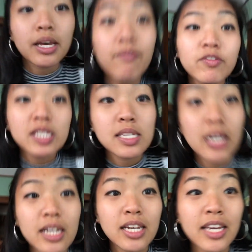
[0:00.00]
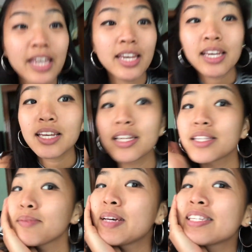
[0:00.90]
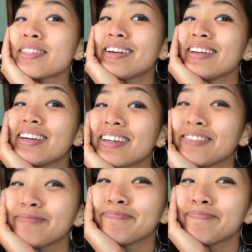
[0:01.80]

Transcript: comfy studying is the best studying.